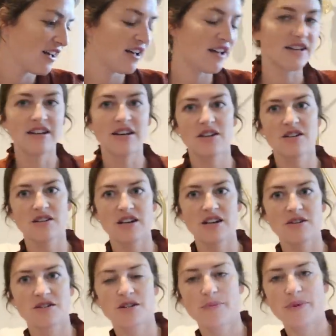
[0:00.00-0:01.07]
And
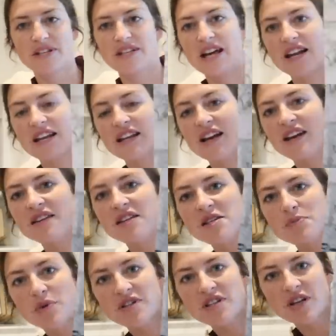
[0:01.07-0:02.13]
here's the Big Daddy. I got
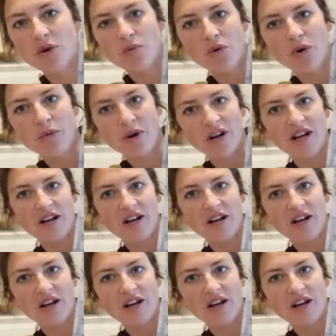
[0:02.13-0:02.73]
these printed at Walmart